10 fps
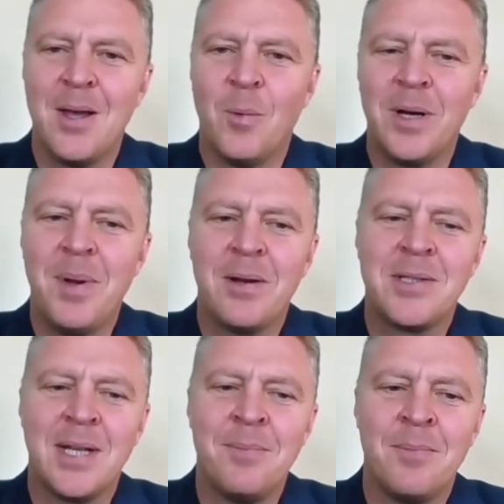What
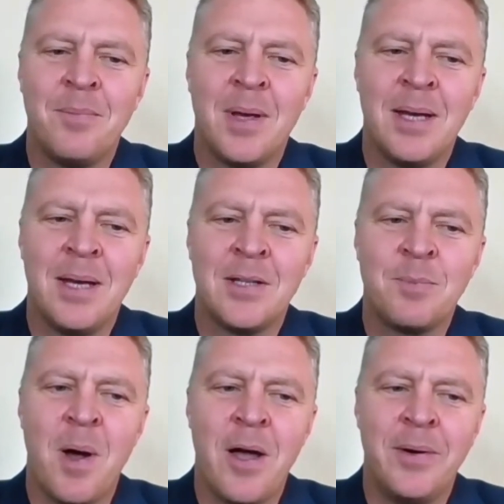about
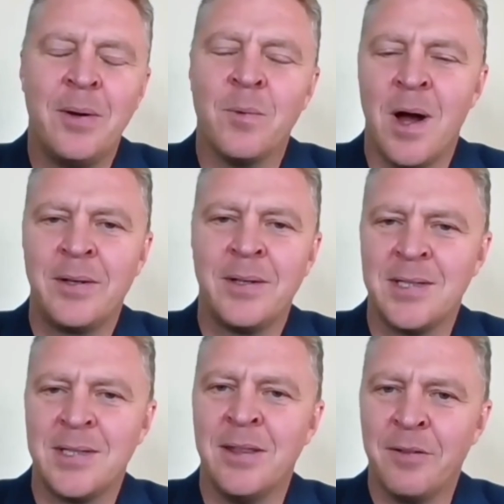aspiring
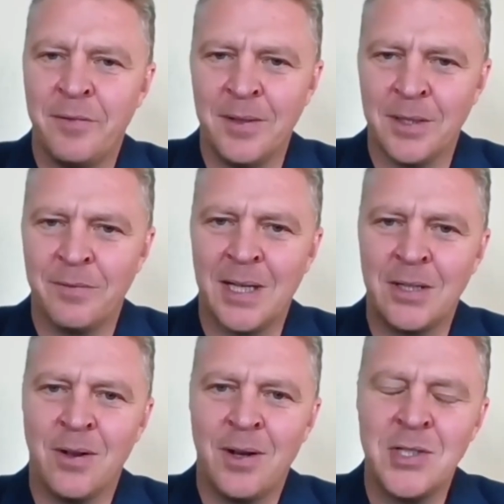writers in the field of
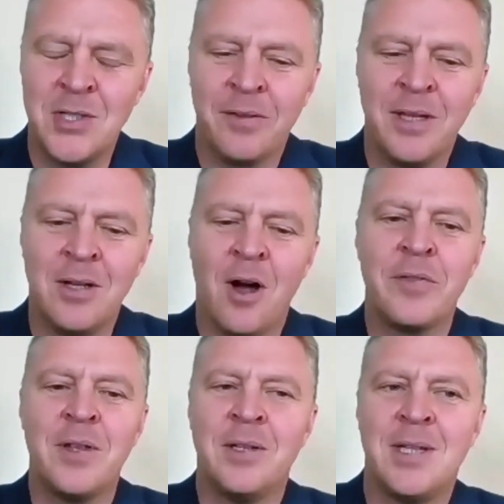technology? I think
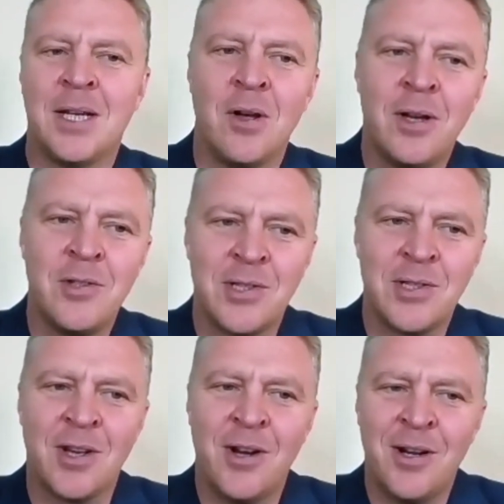often technologists
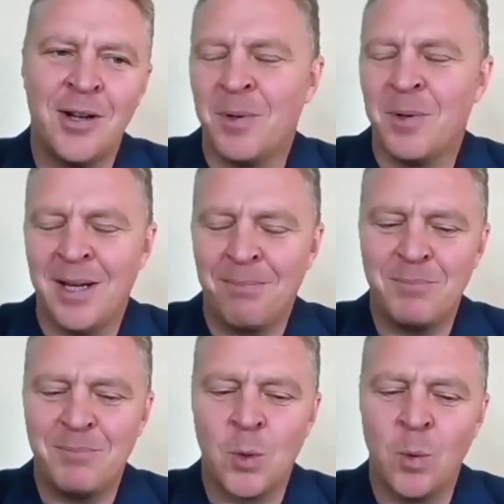are what I
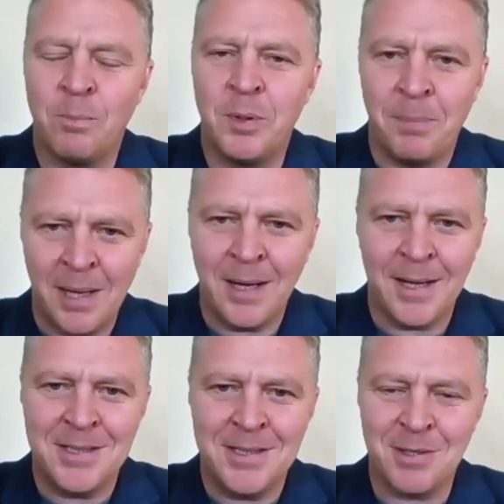just call propeller
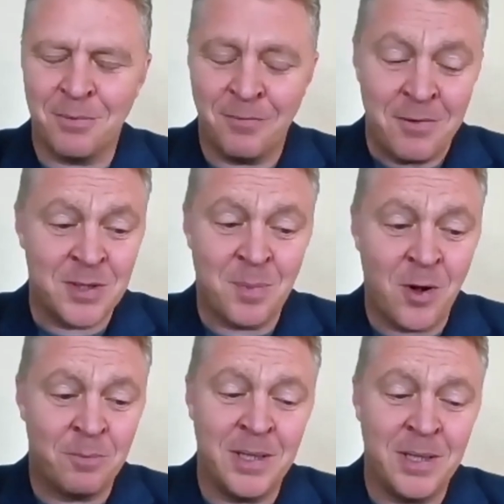heads, so very
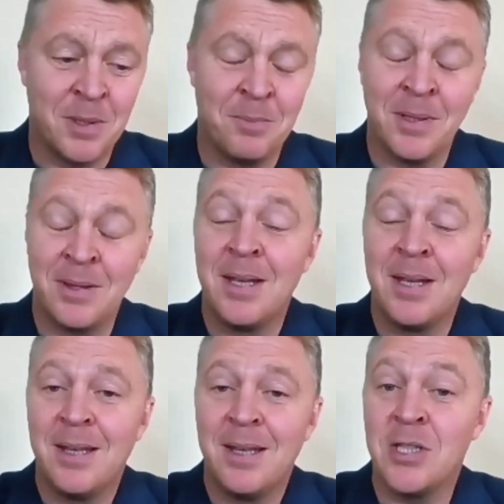smart people, but
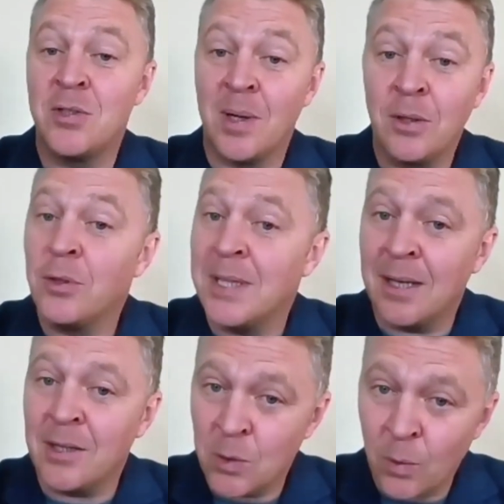they struggle to tell
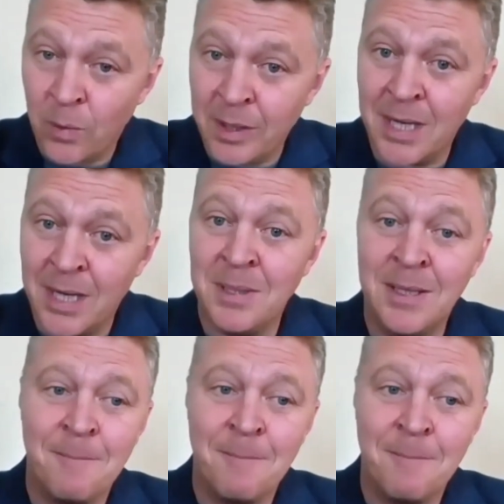a story maybe.